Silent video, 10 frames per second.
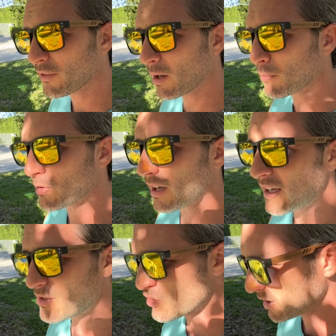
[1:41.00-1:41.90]
number,
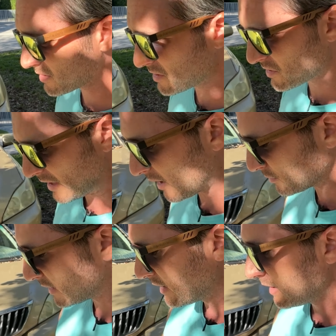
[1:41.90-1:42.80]
guys. Check this out.
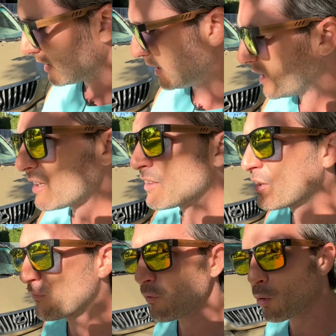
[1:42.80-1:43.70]
In the
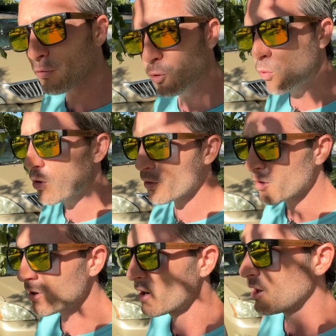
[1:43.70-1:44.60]
fourth
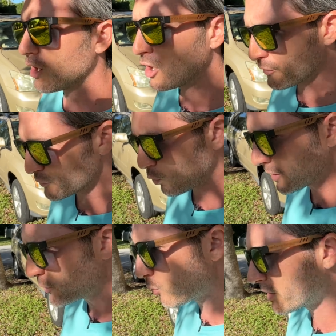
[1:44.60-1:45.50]
quarter of
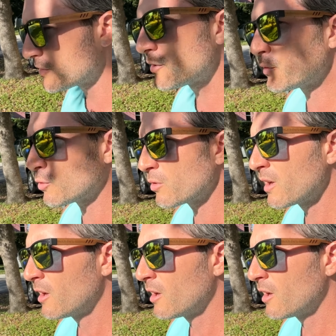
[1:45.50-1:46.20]
2022,